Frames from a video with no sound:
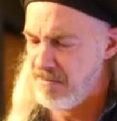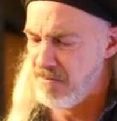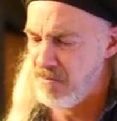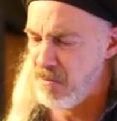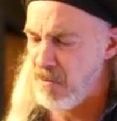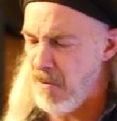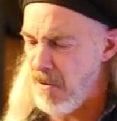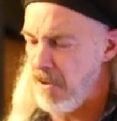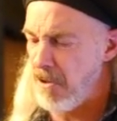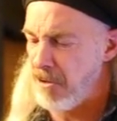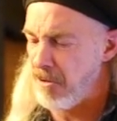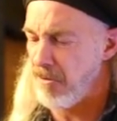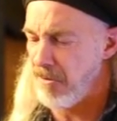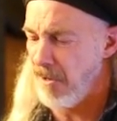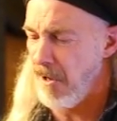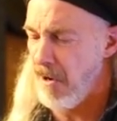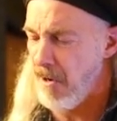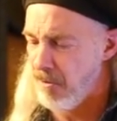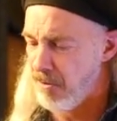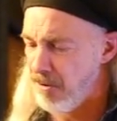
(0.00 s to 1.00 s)
Rolling
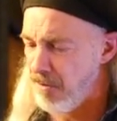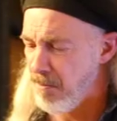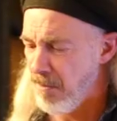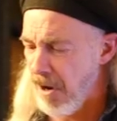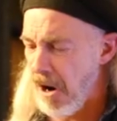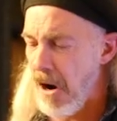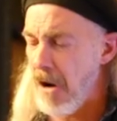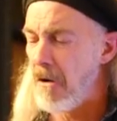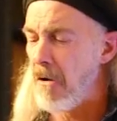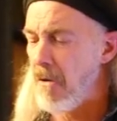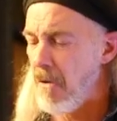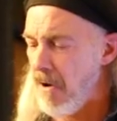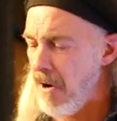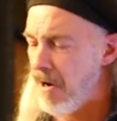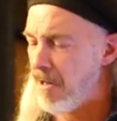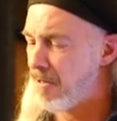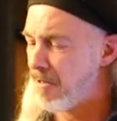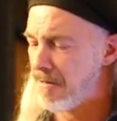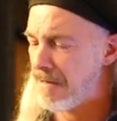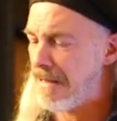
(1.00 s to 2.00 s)
Stones and bar
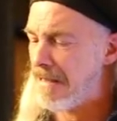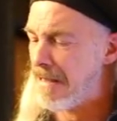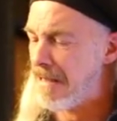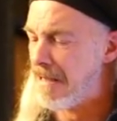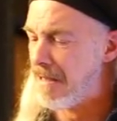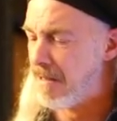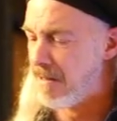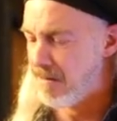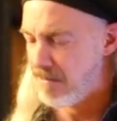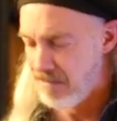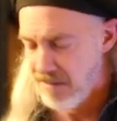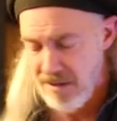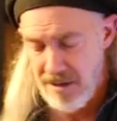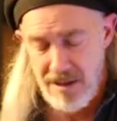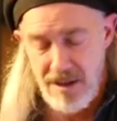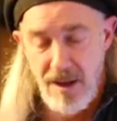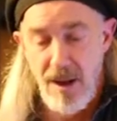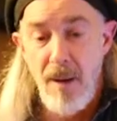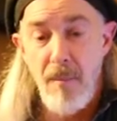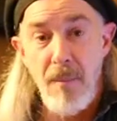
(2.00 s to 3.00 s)
chords.
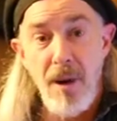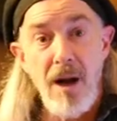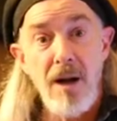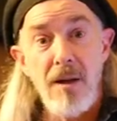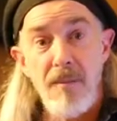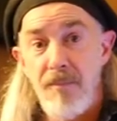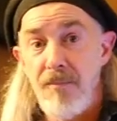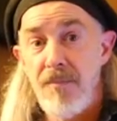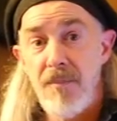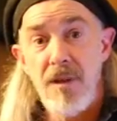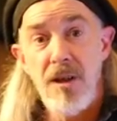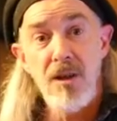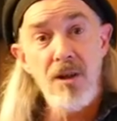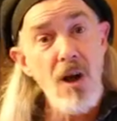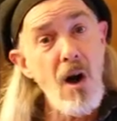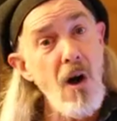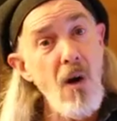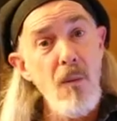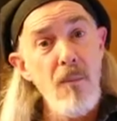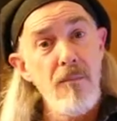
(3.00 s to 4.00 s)
But, you
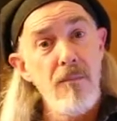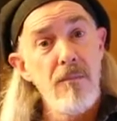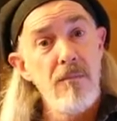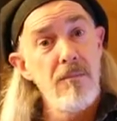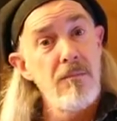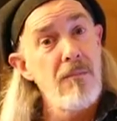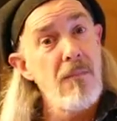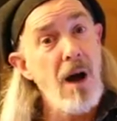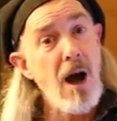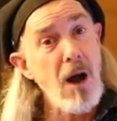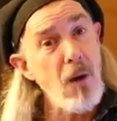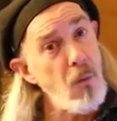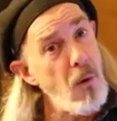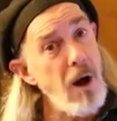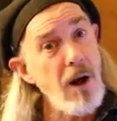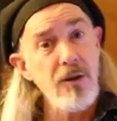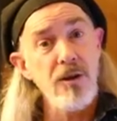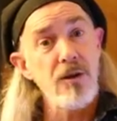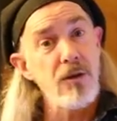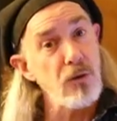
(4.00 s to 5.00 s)
know, I
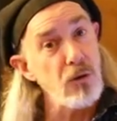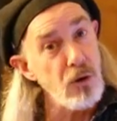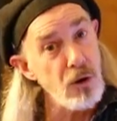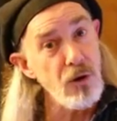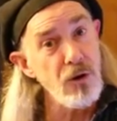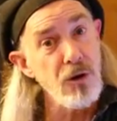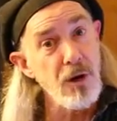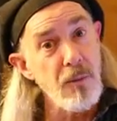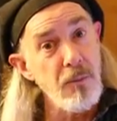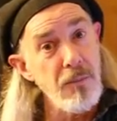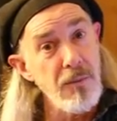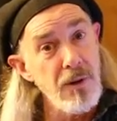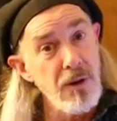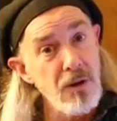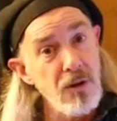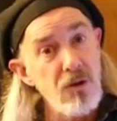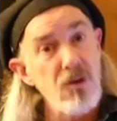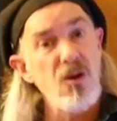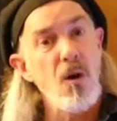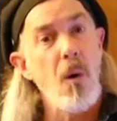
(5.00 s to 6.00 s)
wanted to learn them,
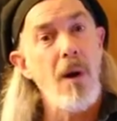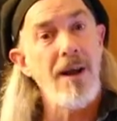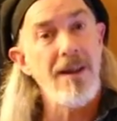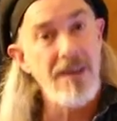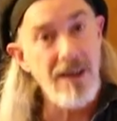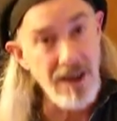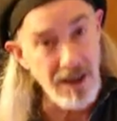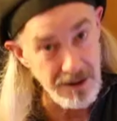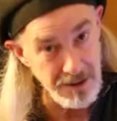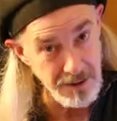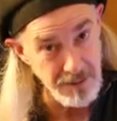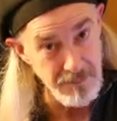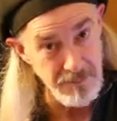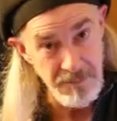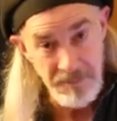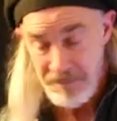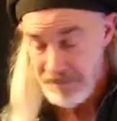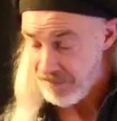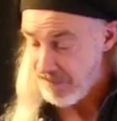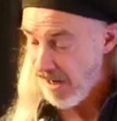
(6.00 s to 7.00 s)
so I did.
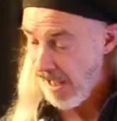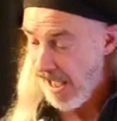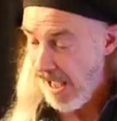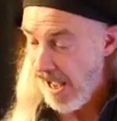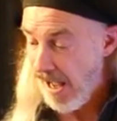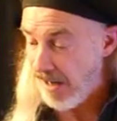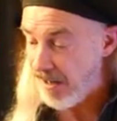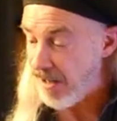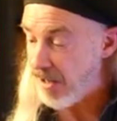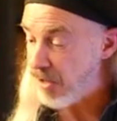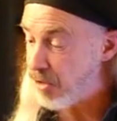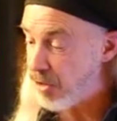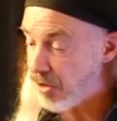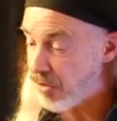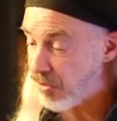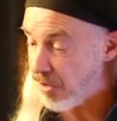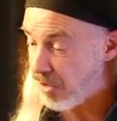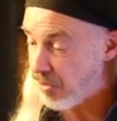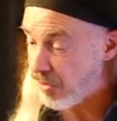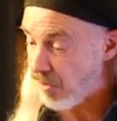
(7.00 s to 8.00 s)
And
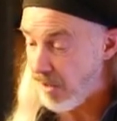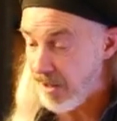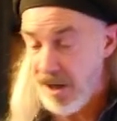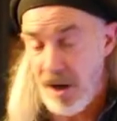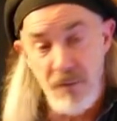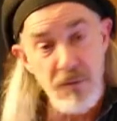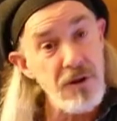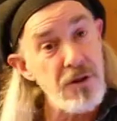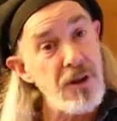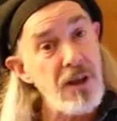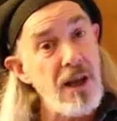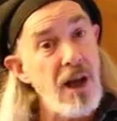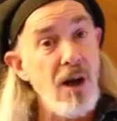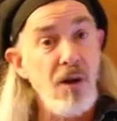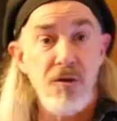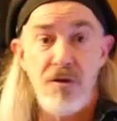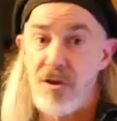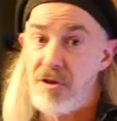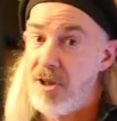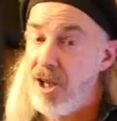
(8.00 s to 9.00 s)
it's like everything
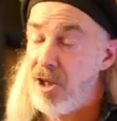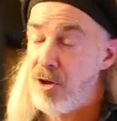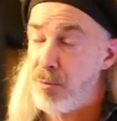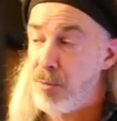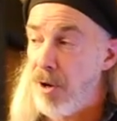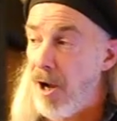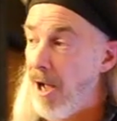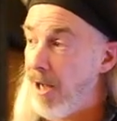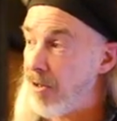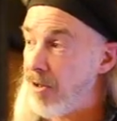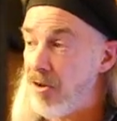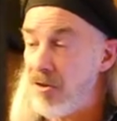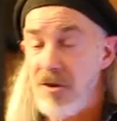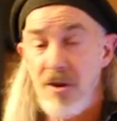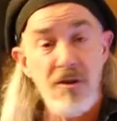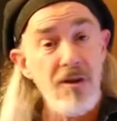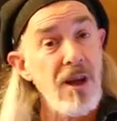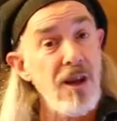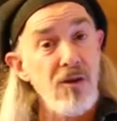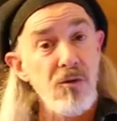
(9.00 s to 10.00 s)
else. It takes practice,
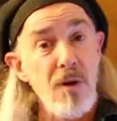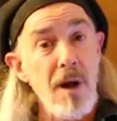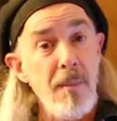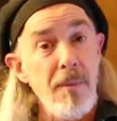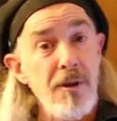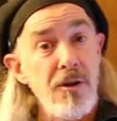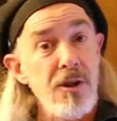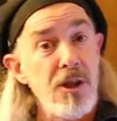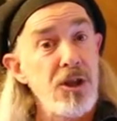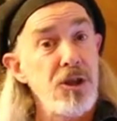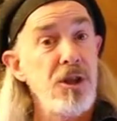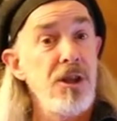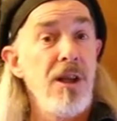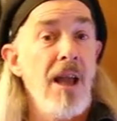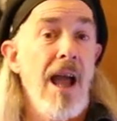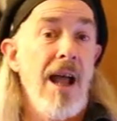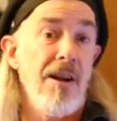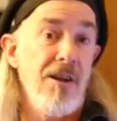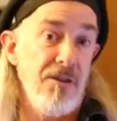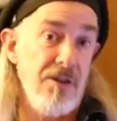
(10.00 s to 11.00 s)
it takes repetition,
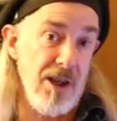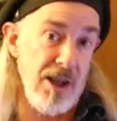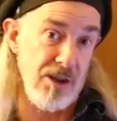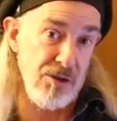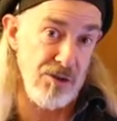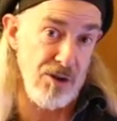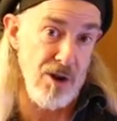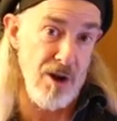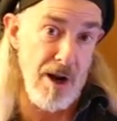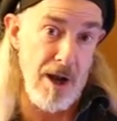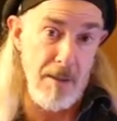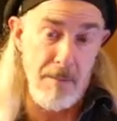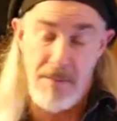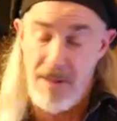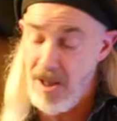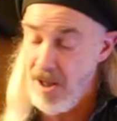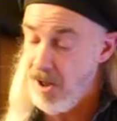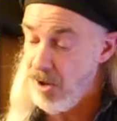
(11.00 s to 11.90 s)
and it takes time.